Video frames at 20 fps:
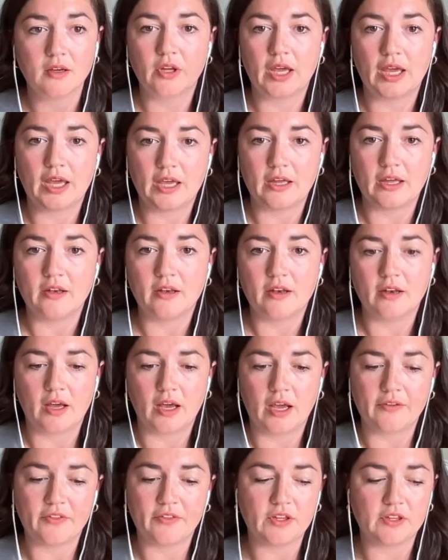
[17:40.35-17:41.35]
And
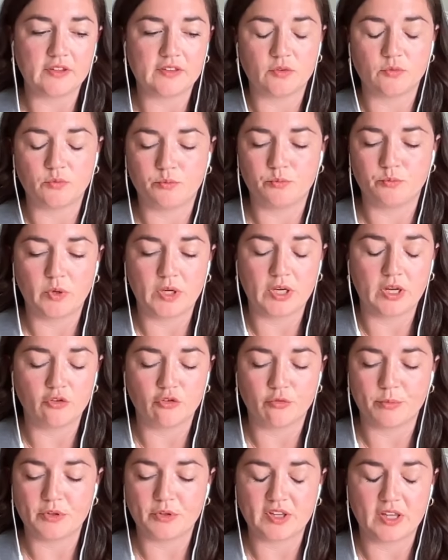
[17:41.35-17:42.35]
I think it's
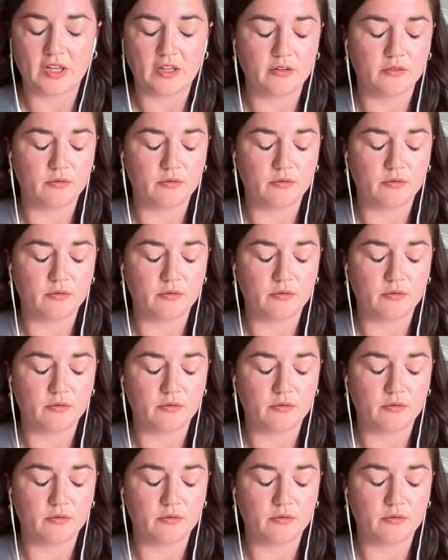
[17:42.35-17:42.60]
100%